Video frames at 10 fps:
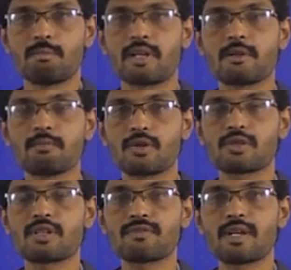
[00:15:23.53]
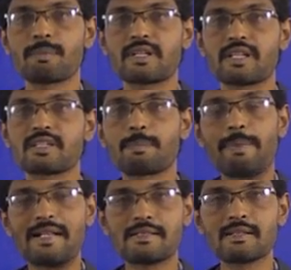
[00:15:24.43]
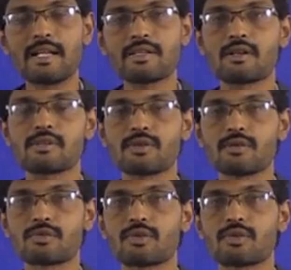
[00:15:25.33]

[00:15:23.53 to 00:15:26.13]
But in most of the applications, the pulsar laser also used.